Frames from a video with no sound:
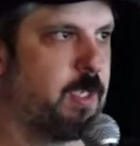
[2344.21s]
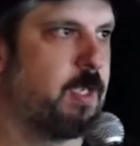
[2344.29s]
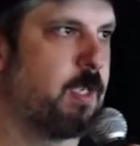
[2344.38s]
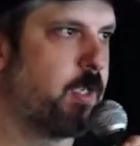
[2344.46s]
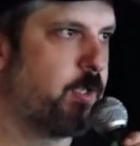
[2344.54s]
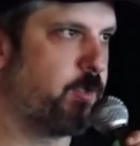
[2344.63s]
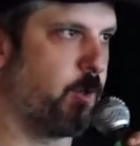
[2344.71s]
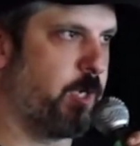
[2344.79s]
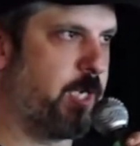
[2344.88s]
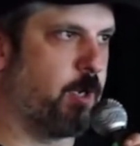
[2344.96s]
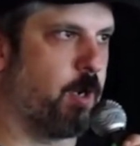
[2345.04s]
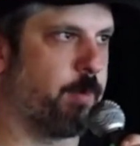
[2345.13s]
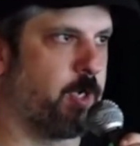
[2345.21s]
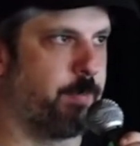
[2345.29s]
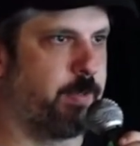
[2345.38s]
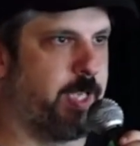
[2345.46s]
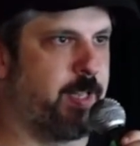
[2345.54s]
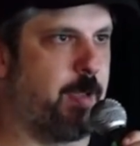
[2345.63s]
So here I'm going to play
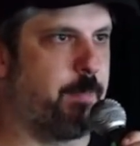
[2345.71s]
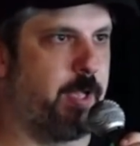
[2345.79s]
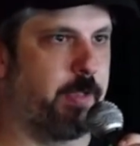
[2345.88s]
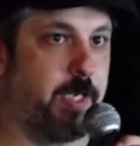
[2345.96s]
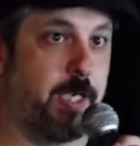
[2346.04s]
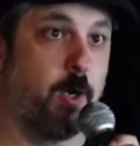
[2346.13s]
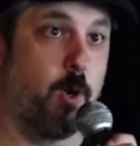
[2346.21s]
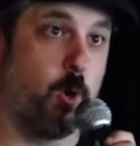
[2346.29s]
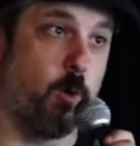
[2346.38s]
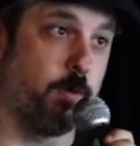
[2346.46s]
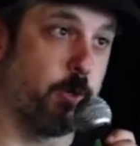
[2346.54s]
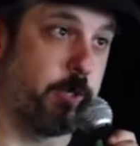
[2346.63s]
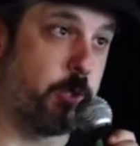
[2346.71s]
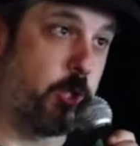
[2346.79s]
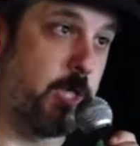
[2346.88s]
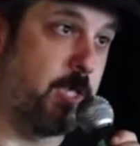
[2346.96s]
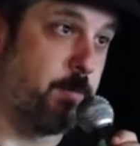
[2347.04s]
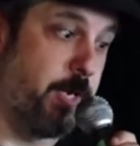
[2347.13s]
that melody over a G
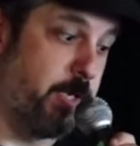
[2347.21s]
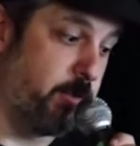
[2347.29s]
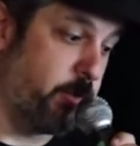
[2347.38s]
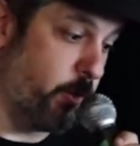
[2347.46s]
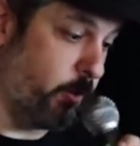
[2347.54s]
bass note.